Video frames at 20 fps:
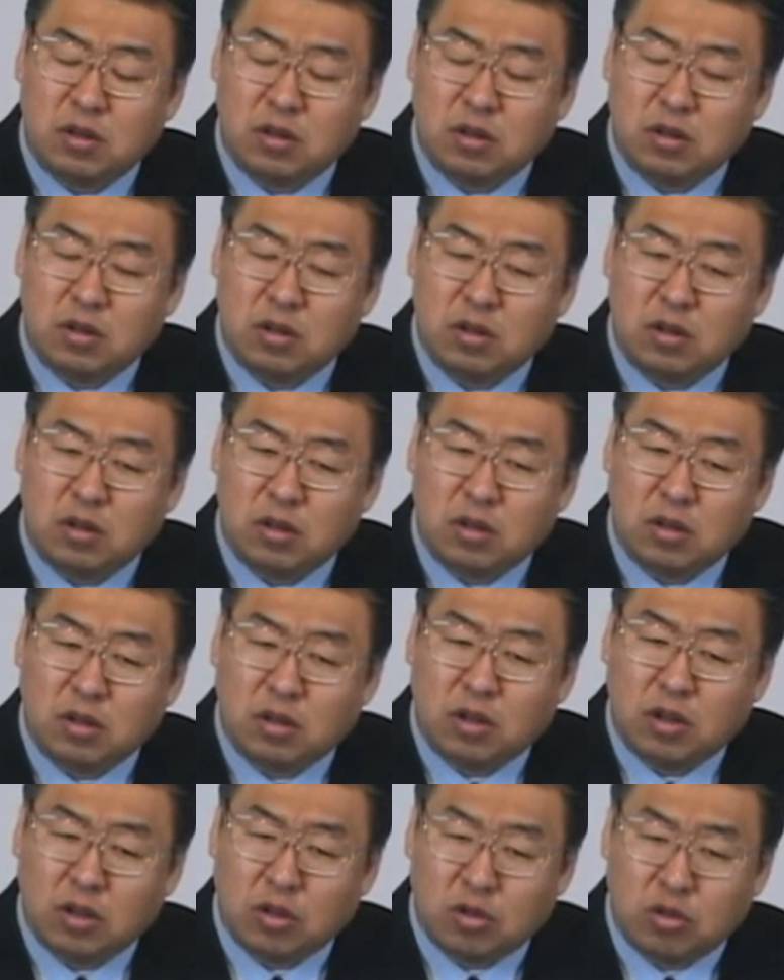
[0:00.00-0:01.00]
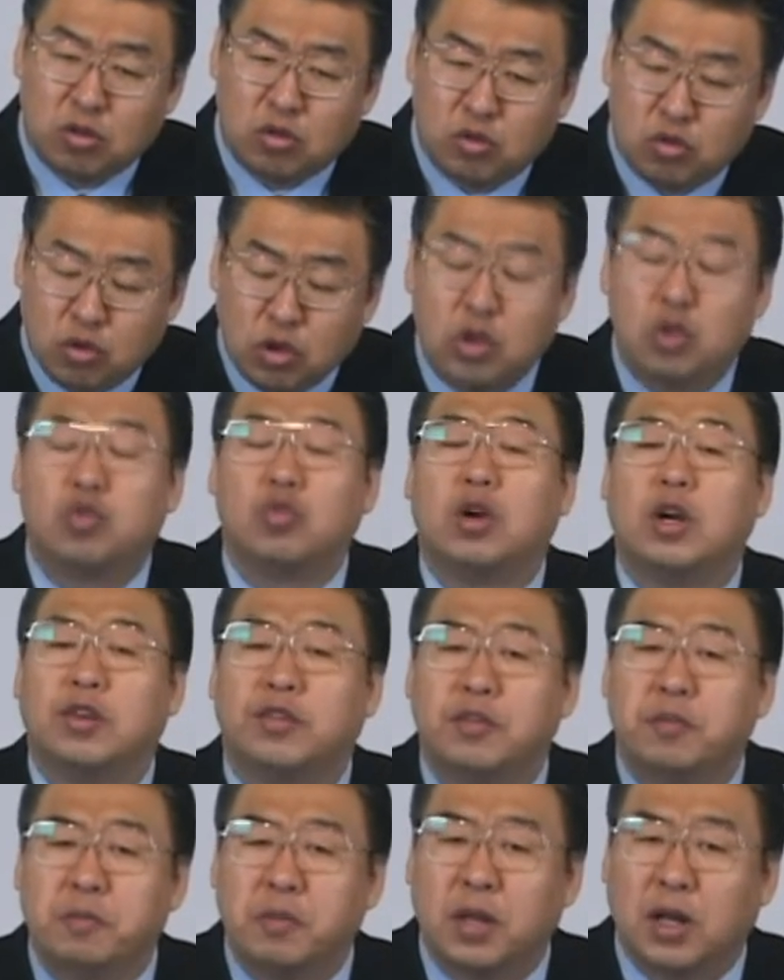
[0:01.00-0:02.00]
Verses 18 through
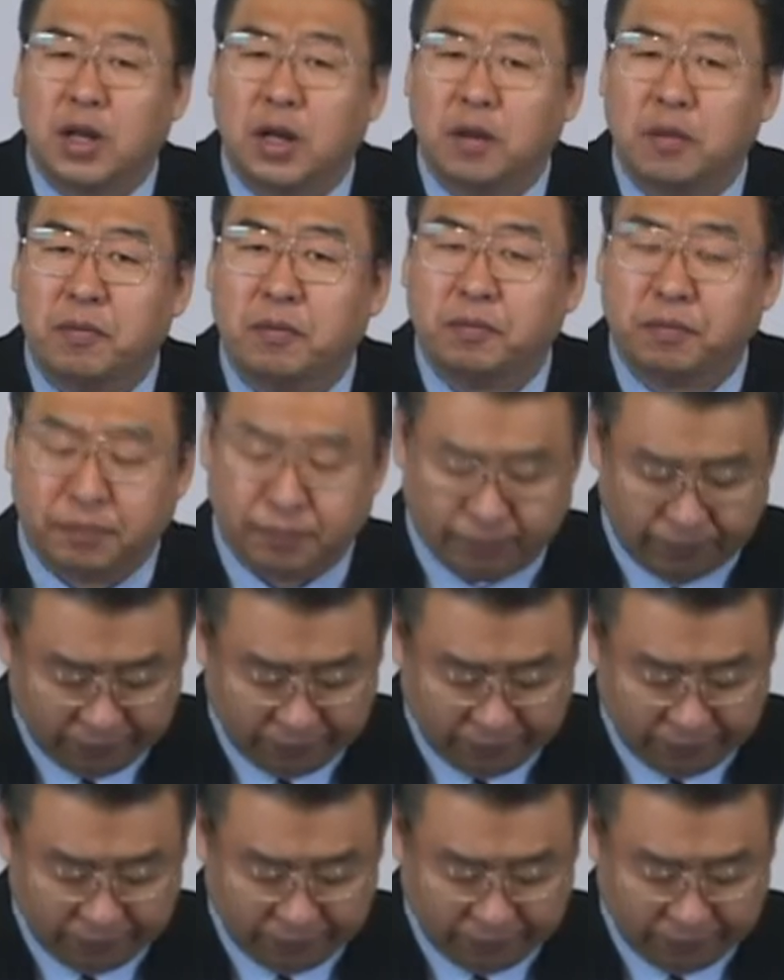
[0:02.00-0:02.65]
19.